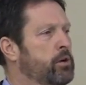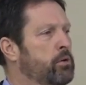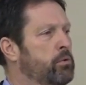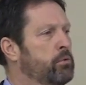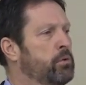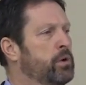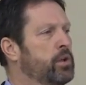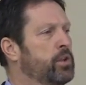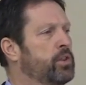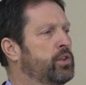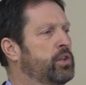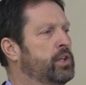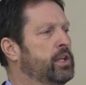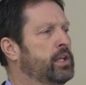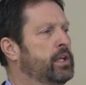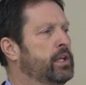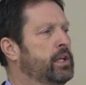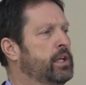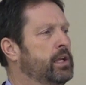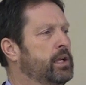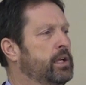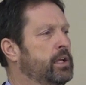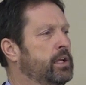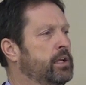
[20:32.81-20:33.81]
with
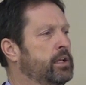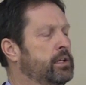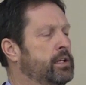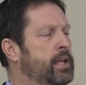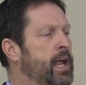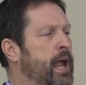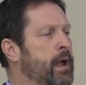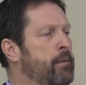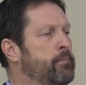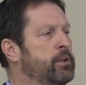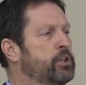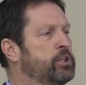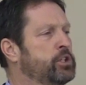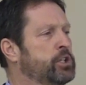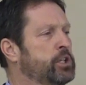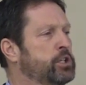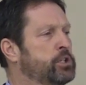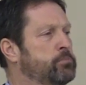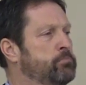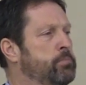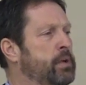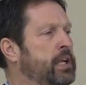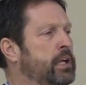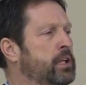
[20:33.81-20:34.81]
the damage
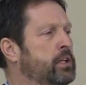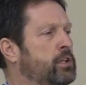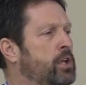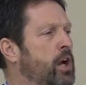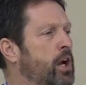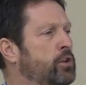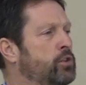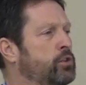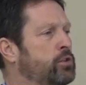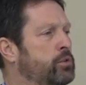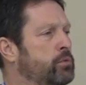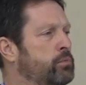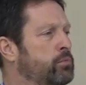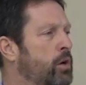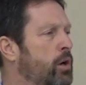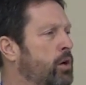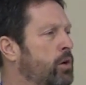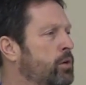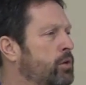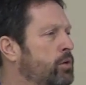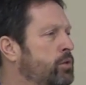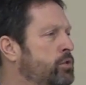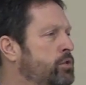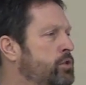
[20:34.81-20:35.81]
that's being done to
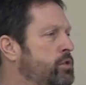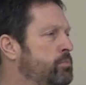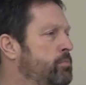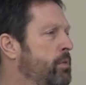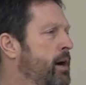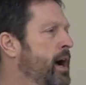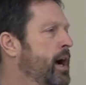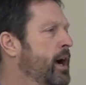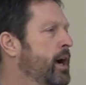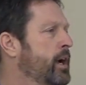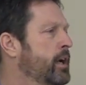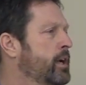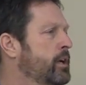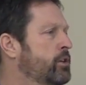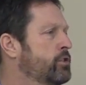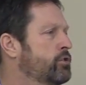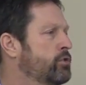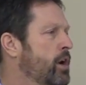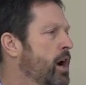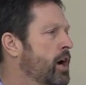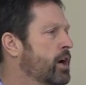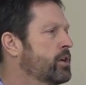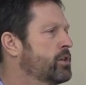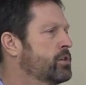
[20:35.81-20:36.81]
roads by
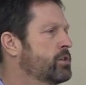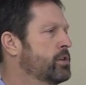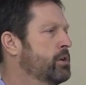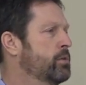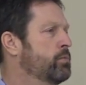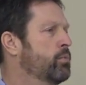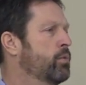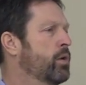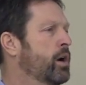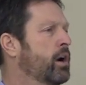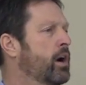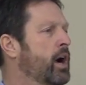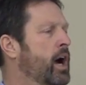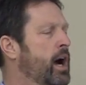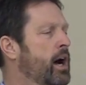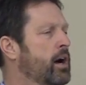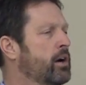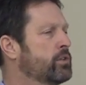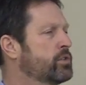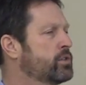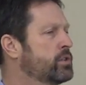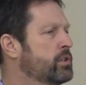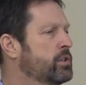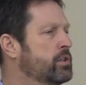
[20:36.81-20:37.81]
trucks and
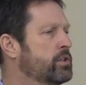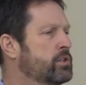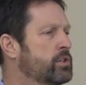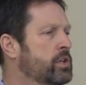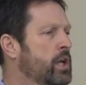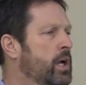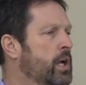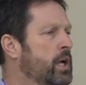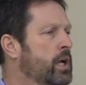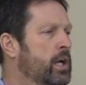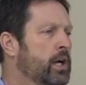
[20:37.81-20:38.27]
warehouses.